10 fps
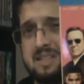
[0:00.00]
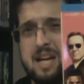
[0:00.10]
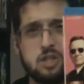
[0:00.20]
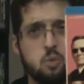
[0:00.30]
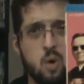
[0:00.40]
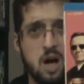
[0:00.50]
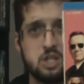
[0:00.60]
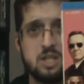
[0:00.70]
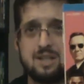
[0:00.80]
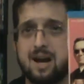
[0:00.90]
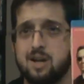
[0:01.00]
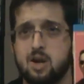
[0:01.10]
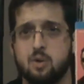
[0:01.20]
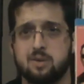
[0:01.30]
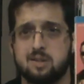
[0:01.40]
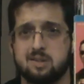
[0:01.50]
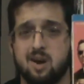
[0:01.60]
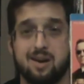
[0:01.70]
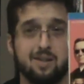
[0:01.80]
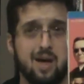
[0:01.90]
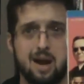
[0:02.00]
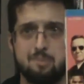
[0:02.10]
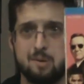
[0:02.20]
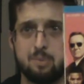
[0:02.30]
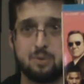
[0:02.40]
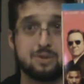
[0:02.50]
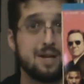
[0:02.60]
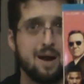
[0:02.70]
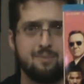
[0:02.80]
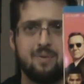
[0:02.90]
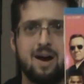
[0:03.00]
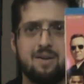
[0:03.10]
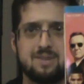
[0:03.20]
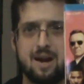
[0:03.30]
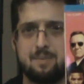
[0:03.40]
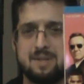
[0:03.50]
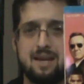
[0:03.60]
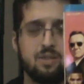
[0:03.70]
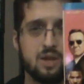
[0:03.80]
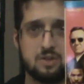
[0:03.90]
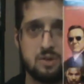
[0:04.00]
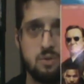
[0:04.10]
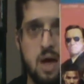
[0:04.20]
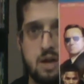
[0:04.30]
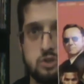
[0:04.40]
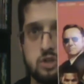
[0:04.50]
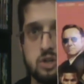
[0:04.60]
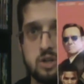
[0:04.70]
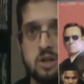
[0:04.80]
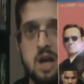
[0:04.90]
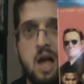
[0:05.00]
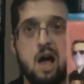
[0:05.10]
Yet to watch it. I know this is on a lot of people's top 5, top 10 lists of last year.